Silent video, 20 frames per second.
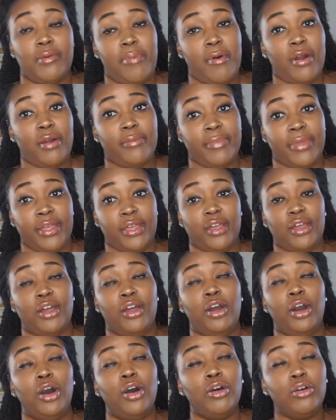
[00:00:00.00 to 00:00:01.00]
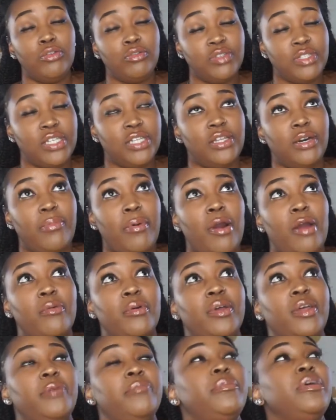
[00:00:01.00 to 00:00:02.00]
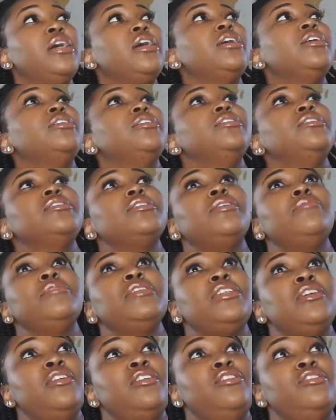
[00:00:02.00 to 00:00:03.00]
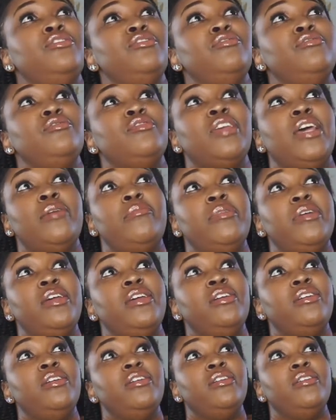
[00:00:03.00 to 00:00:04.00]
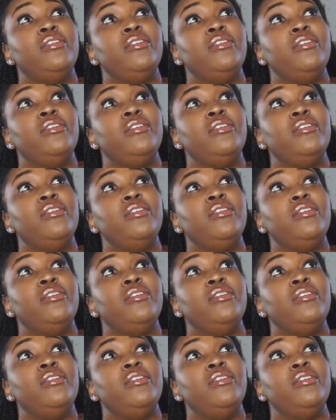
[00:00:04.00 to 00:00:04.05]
apartment. Go see the apartment, because let me tell you, they be